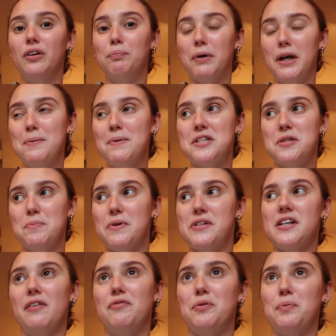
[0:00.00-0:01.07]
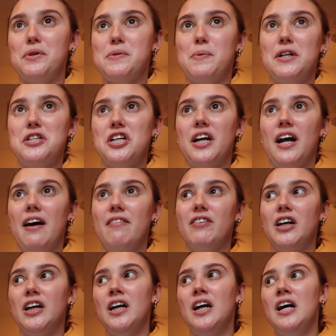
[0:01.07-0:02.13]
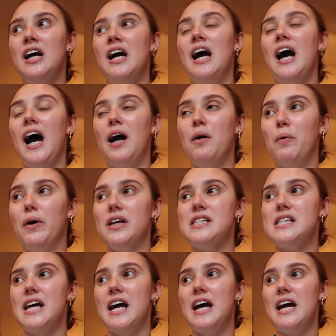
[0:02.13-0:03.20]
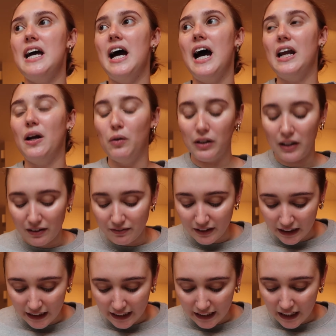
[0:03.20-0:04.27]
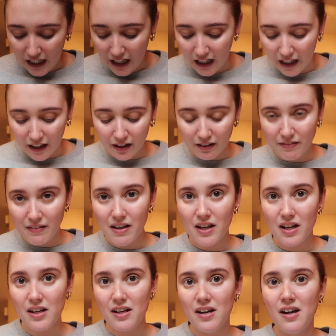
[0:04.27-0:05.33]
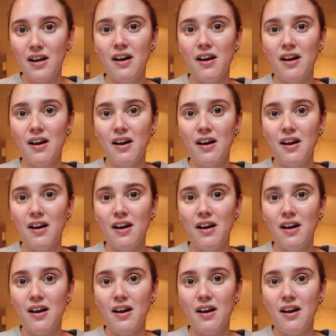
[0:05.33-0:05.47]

pretty much the most comfortable sweatshirt ever. I will say I don't love the like cut of it.